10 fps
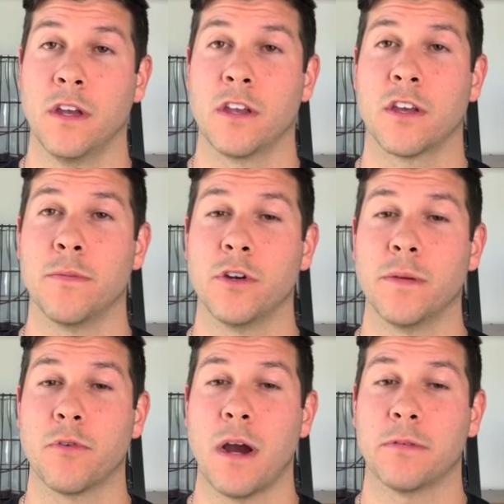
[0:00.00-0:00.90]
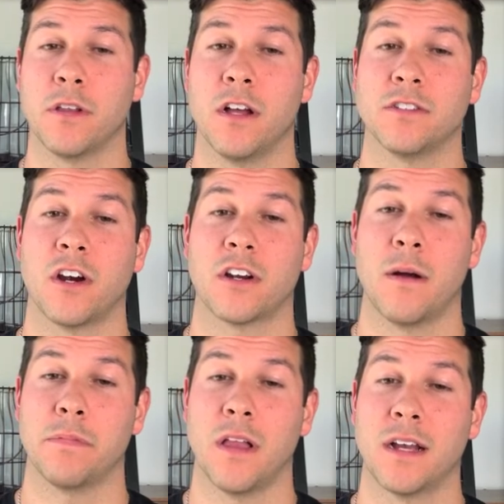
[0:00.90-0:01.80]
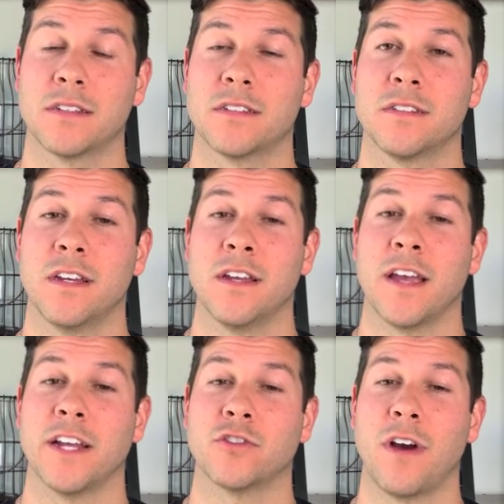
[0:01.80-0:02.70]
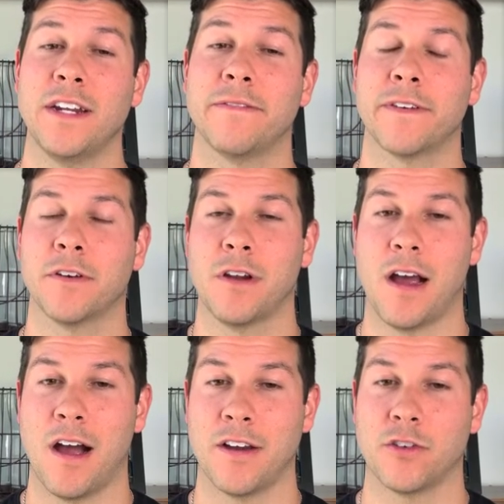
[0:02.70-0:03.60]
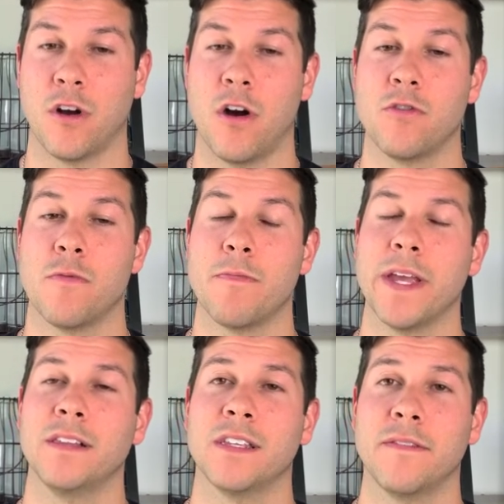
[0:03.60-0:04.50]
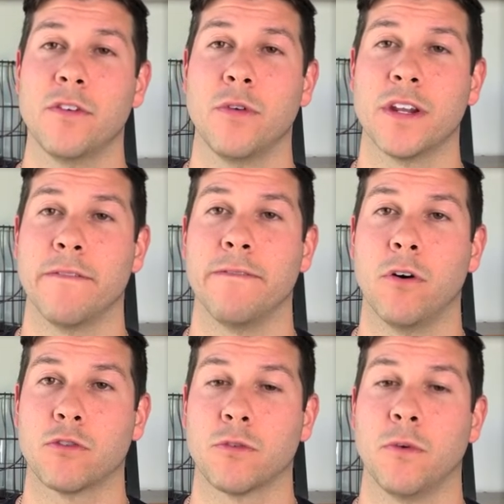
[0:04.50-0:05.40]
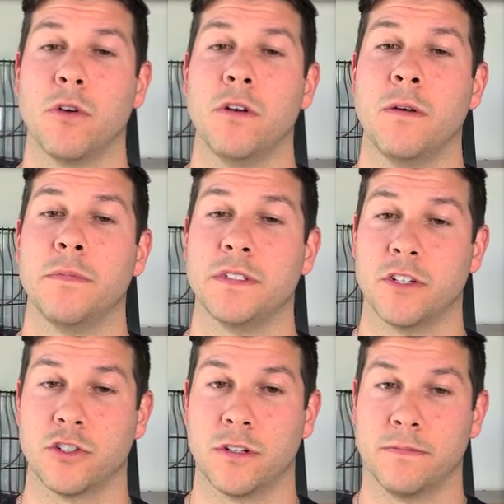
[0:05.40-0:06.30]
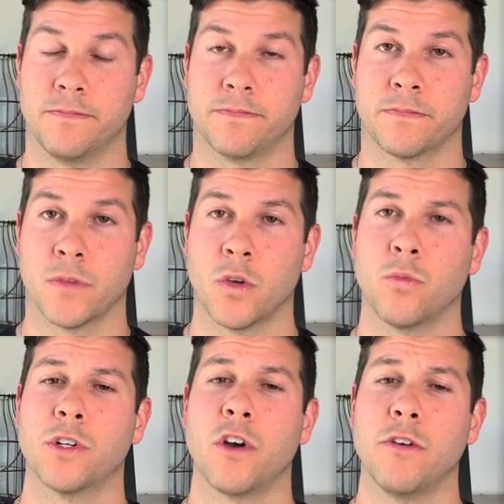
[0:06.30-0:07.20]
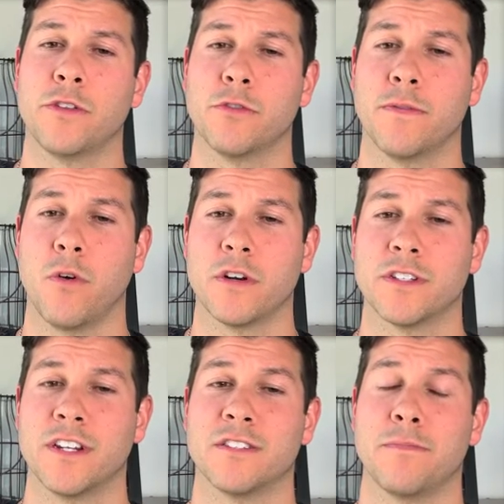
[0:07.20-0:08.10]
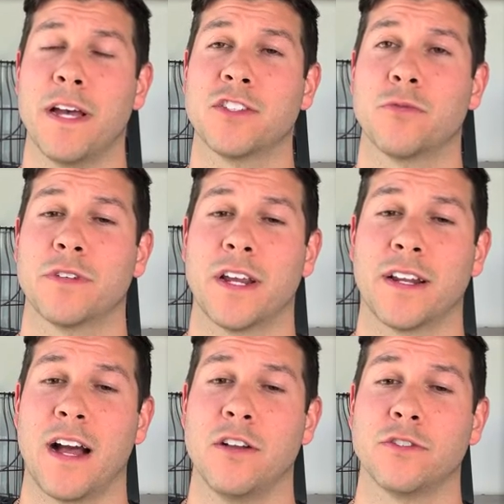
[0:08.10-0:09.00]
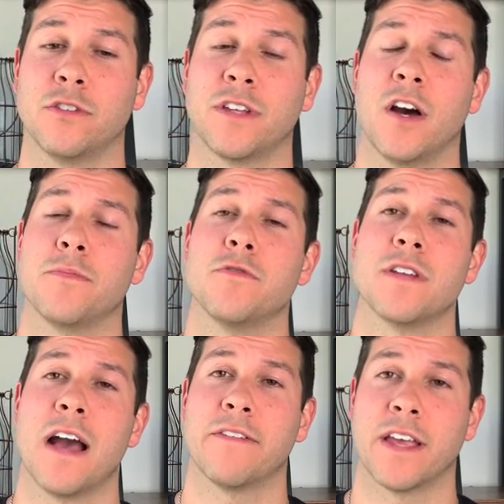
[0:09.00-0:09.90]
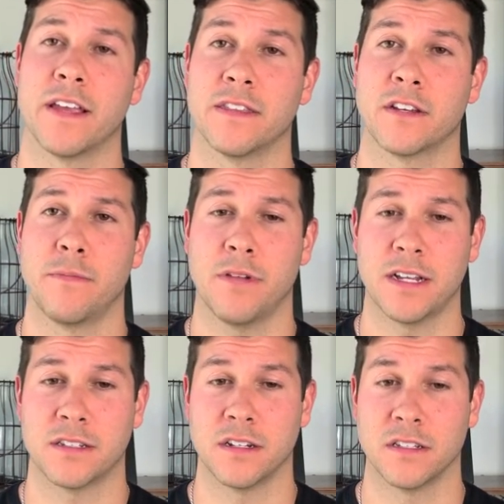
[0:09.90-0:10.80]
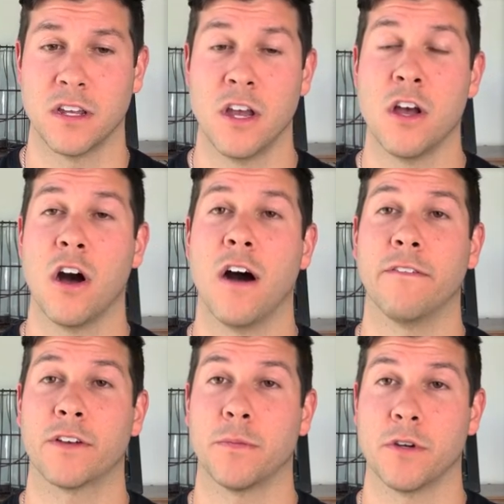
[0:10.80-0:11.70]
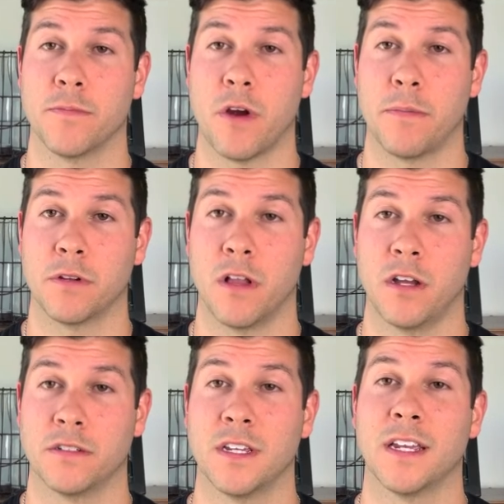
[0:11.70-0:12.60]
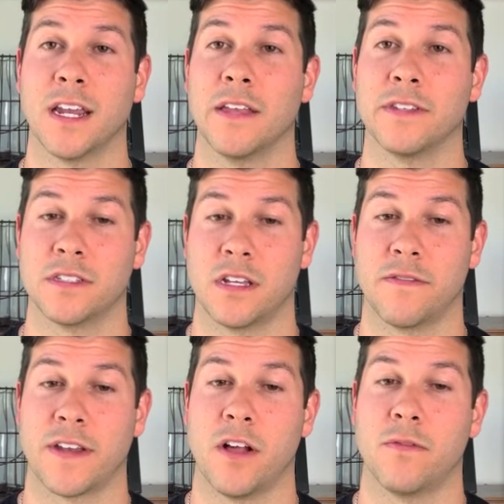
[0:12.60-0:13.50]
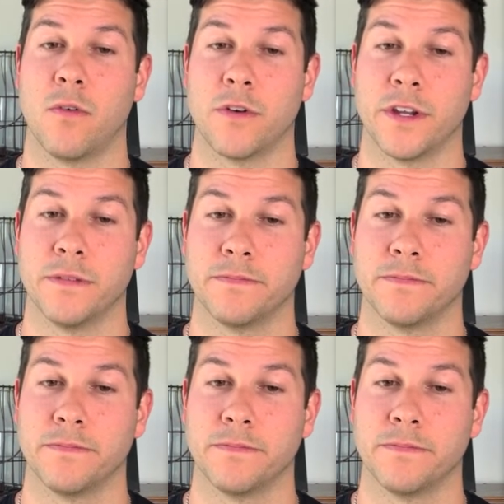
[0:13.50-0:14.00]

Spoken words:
Community property laws are complex, and trying to figure it out on your own may leave you in a vulnerable position. When going through divorce, it is best to retain counsel to help you navigate the complexities of community property laws in the state of California.